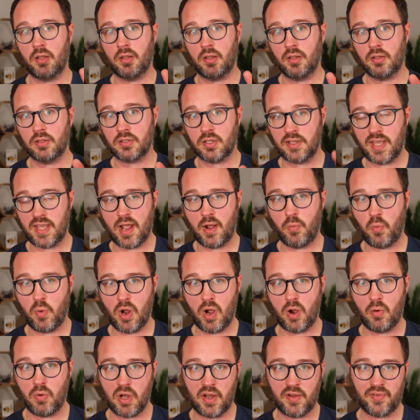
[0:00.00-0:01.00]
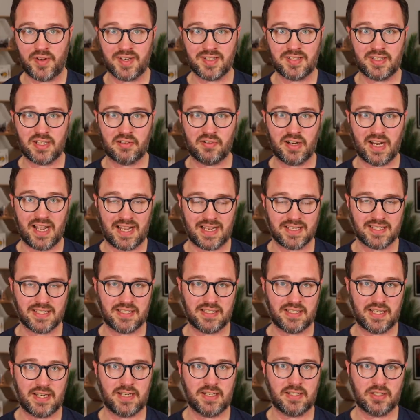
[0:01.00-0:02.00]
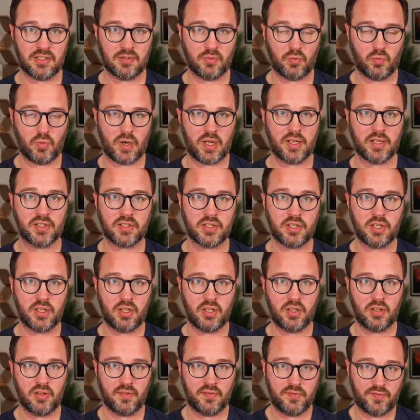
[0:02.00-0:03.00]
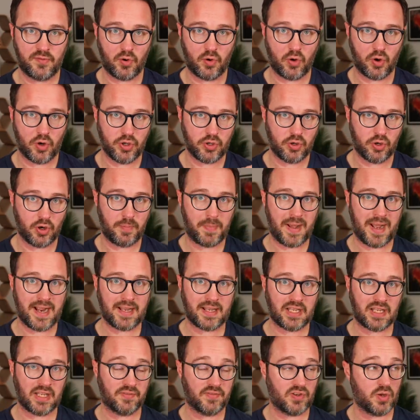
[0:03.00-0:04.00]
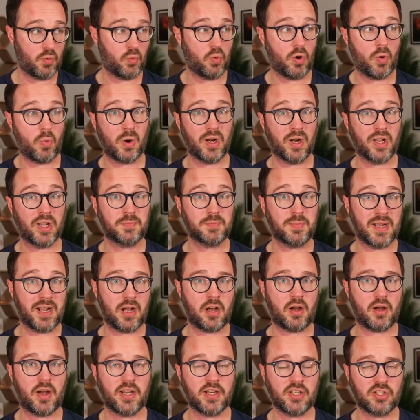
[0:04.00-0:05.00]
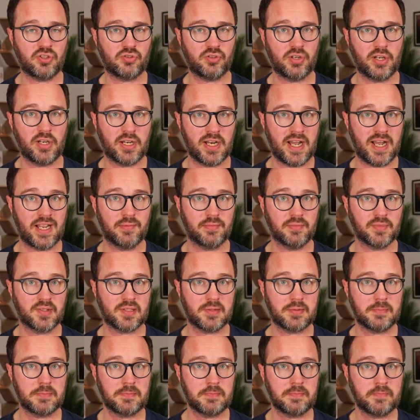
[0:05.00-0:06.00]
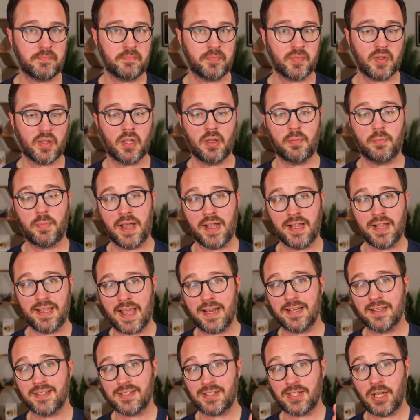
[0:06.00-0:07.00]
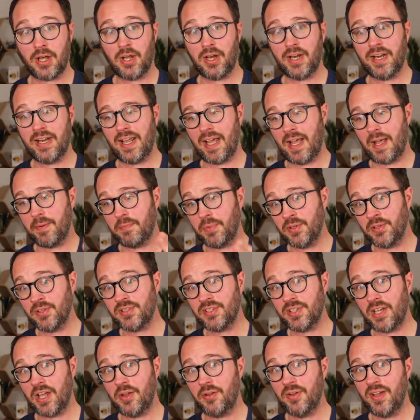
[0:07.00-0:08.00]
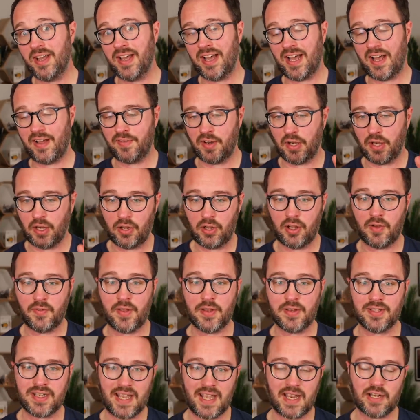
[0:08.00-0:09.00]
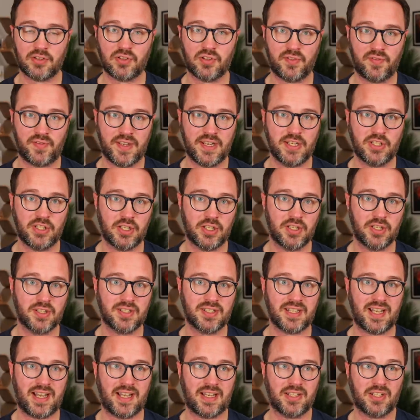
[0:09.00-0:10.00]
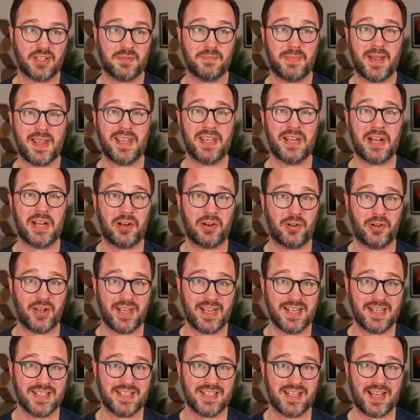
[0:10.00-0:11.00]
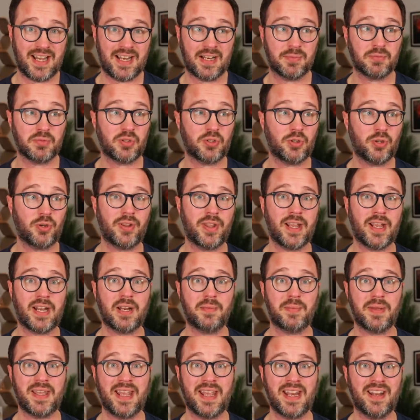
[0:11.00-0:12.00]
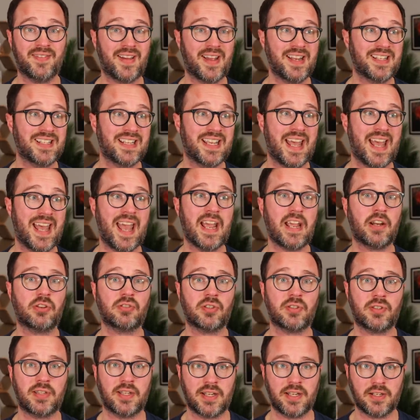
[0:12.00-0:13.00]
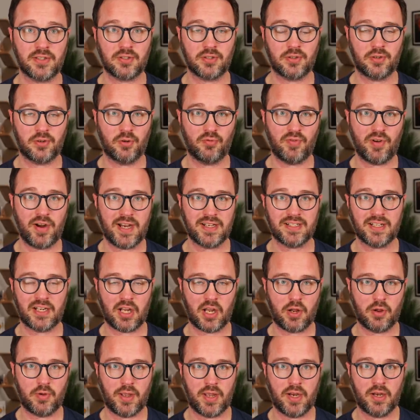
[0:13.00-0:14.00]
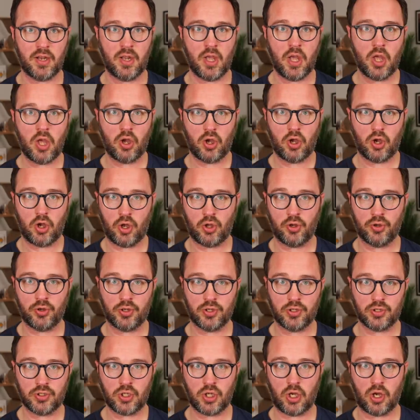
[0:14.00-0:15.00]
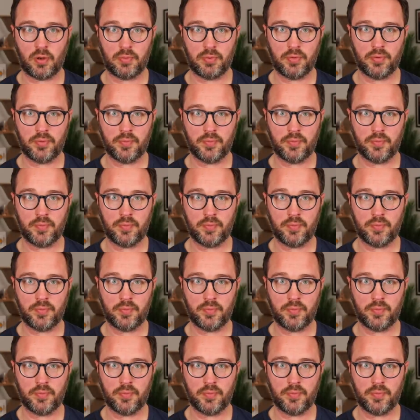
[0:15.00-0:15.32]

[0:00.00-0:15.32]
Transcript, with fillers: So they're well worth considering as decent ones for your banking if you want one of those big high street names. But again, Starling and Monzo have a lot of those extra features and just make it a lot easier. And I'm sure they're going to be innovating extra things already to go in on top.